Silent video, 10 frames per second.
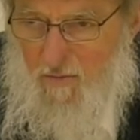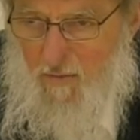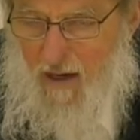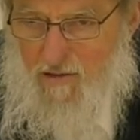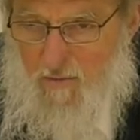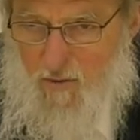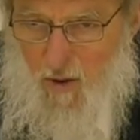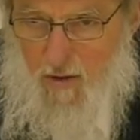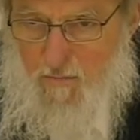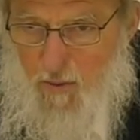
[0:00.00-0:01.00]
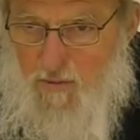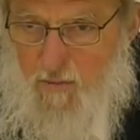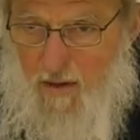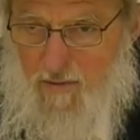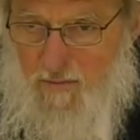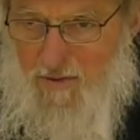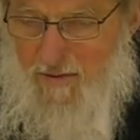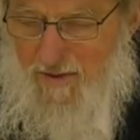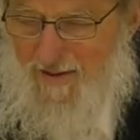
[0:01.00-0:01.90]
Muslims who aren't post-Muslims.